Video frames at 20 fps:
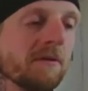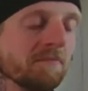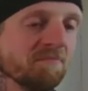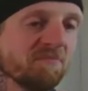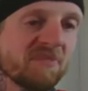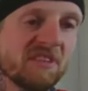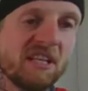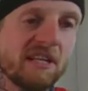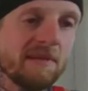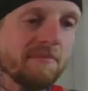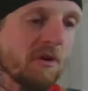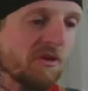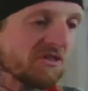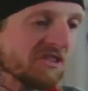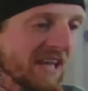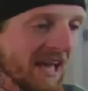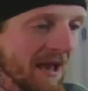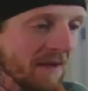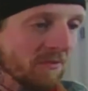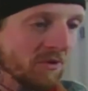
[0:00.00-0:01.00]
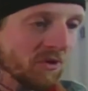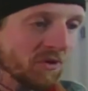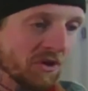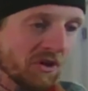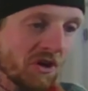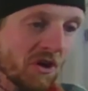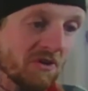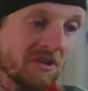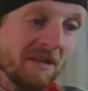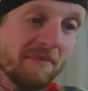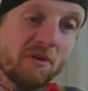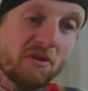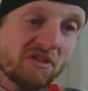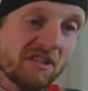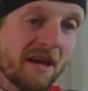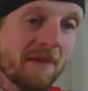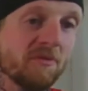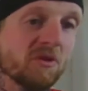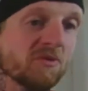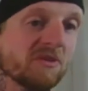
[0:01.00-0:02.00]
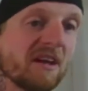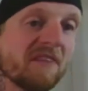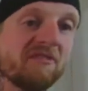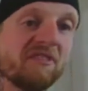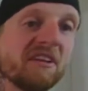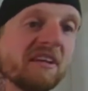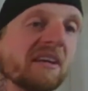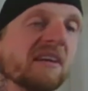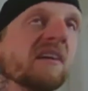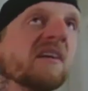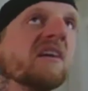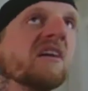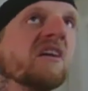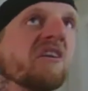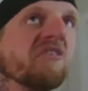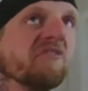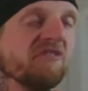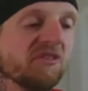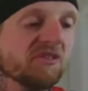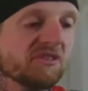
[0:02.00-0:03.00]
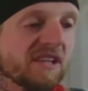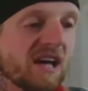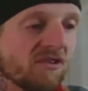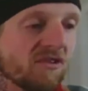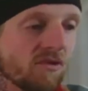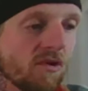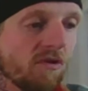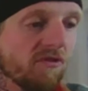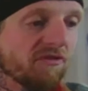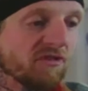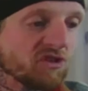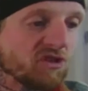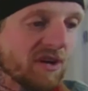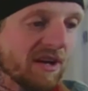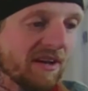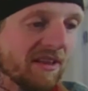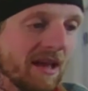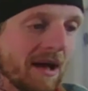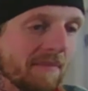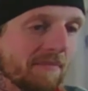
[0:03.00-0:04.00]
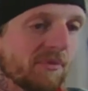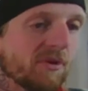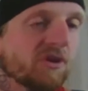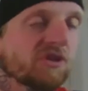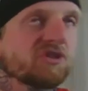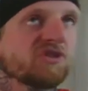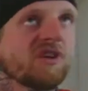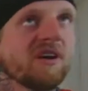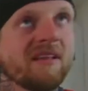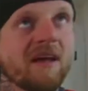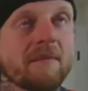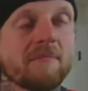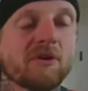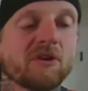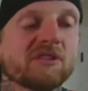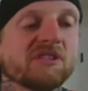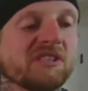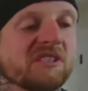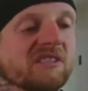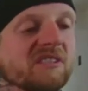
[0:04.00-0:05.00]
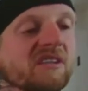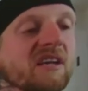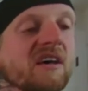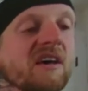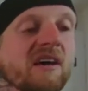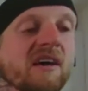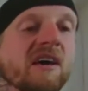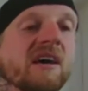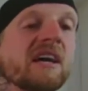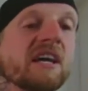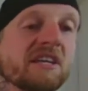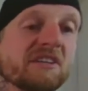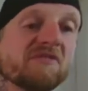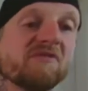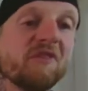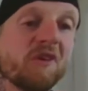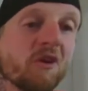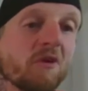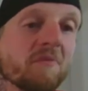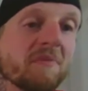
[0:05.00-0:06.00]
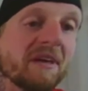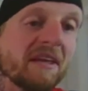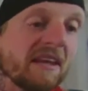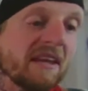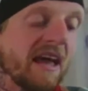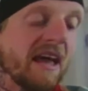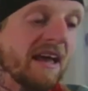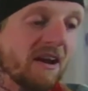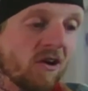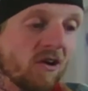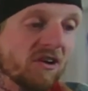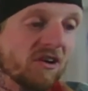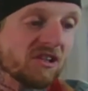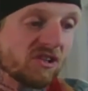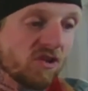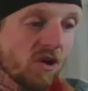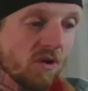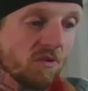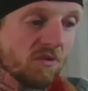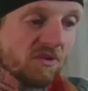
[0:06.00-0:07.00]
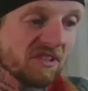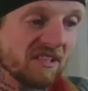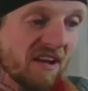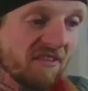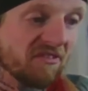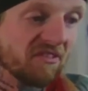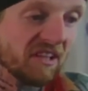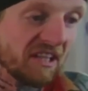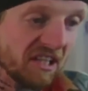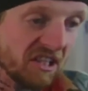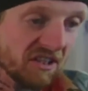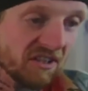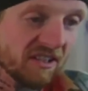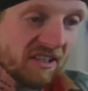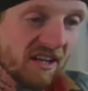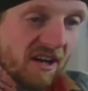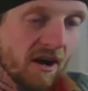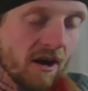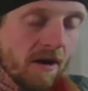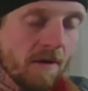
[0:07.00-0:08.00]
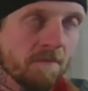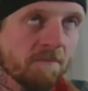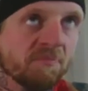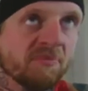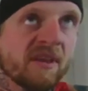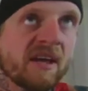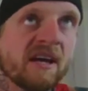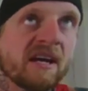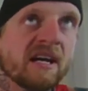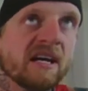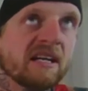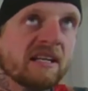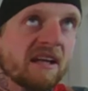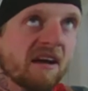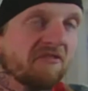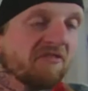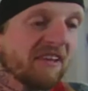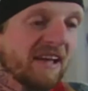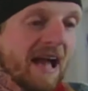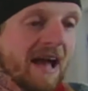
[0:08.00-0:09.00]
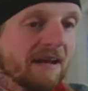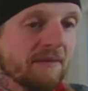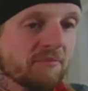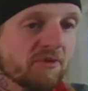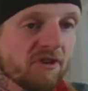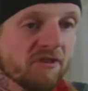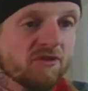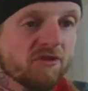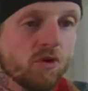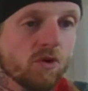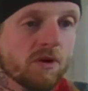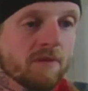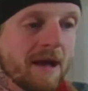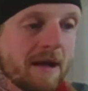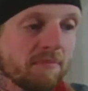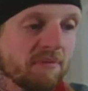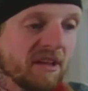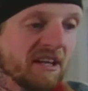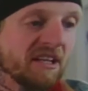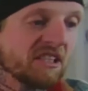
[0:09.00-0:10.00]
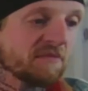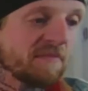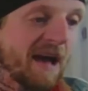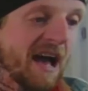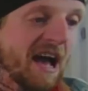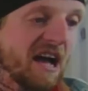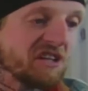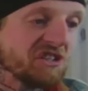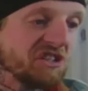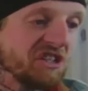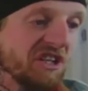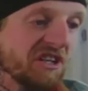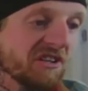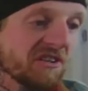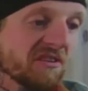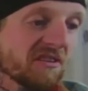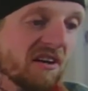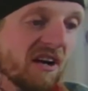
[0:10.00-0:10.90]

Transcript: Deebo Samuel. Deebo Samuel definitely fills out a role for Treylon Burks. Treylon Burks, his film at Arkansas was definitely good. Definitely had improved quarterback play this past year.